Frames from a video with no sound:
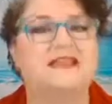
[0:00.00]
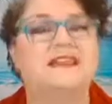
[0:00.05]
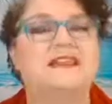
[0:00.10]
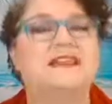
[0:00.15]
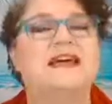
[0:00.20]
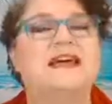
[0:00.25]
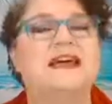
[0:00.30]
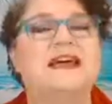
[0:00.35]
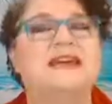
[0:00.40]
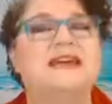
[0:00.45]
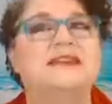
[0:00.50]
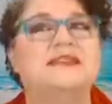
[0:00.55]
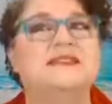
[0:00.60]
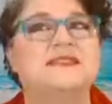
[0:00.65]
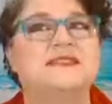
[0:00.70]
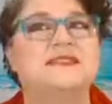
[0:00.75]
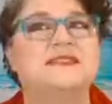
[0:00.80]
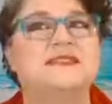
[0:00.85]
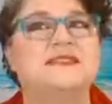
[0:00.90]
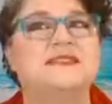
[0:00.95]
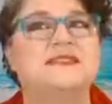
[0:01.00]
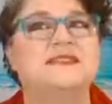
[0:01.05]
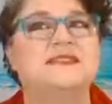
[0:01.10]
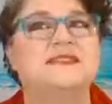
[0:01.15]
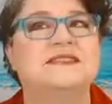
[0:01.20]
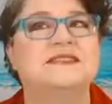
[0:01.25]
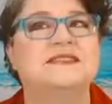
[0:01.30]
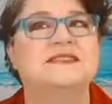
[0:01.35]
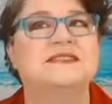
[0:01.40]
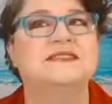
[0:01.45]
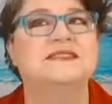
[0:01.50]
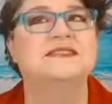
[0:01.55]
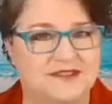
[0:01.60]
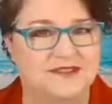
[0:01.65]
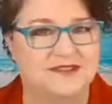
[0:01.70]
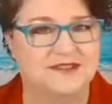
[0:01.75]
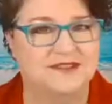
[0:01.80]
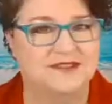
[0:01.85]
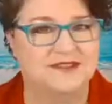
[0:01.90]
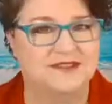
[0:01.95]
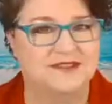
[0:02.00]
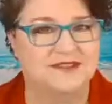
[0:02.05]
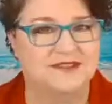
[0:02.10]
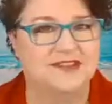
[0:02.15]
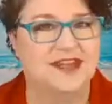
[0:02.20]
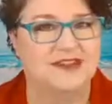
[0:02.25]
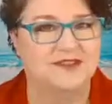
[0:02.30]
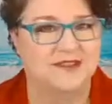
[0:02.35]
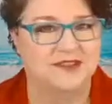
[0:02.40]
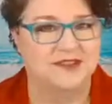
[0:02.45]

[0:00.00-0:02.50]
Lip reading: Let's go on, cut